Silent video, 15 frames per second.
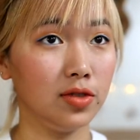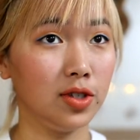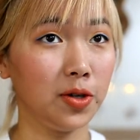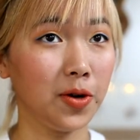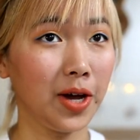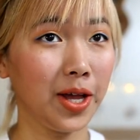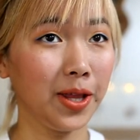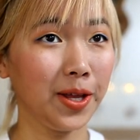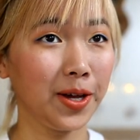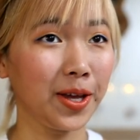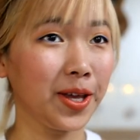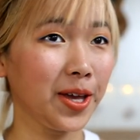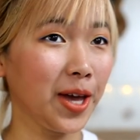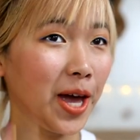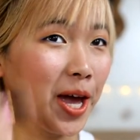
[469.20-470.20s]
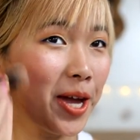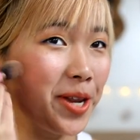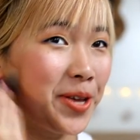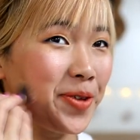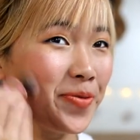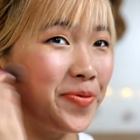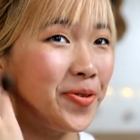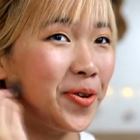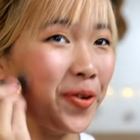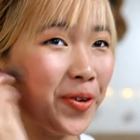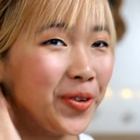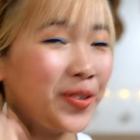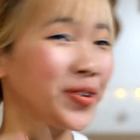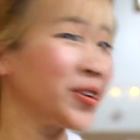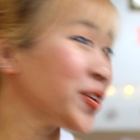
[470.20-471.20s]
Do I look any
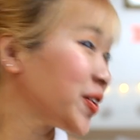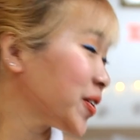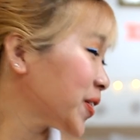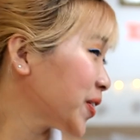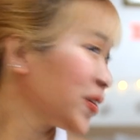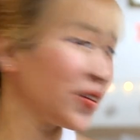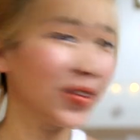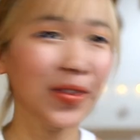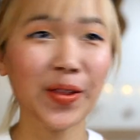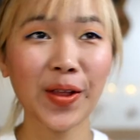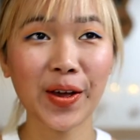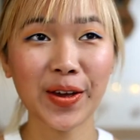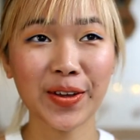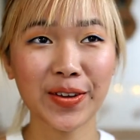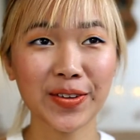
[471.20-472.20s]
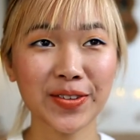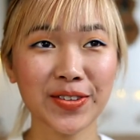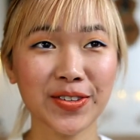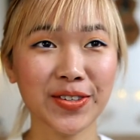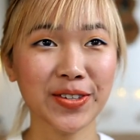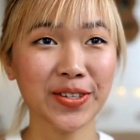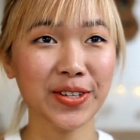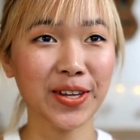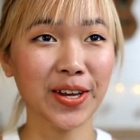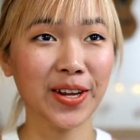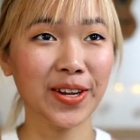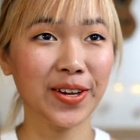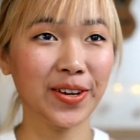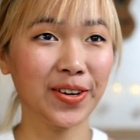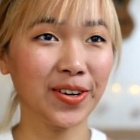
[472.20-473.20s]
more like
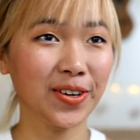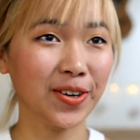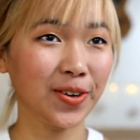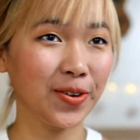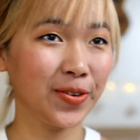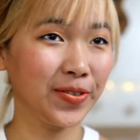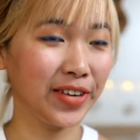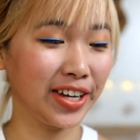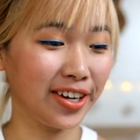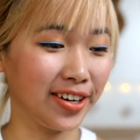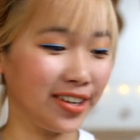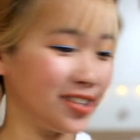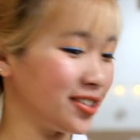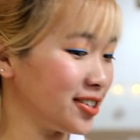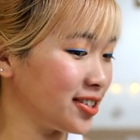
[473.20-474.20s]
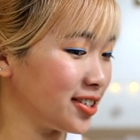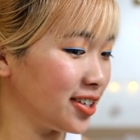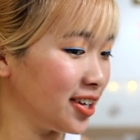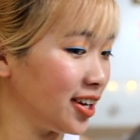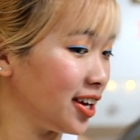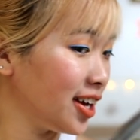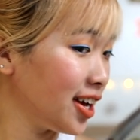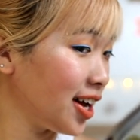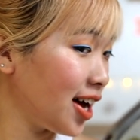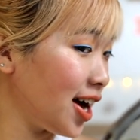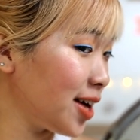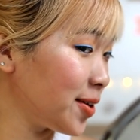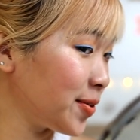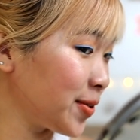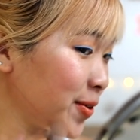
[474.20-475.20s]
skinnier? Oh my gosh,
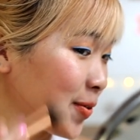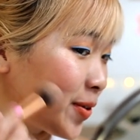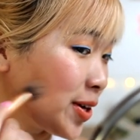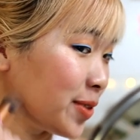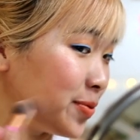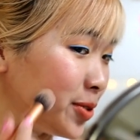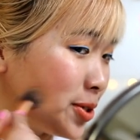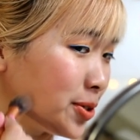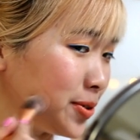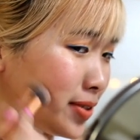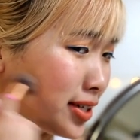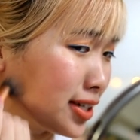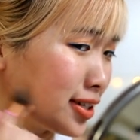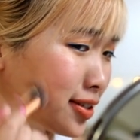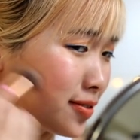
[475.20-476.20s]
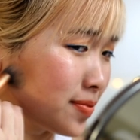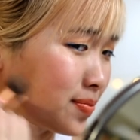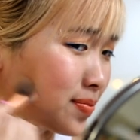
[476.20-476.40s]
I don't know what I'm doing.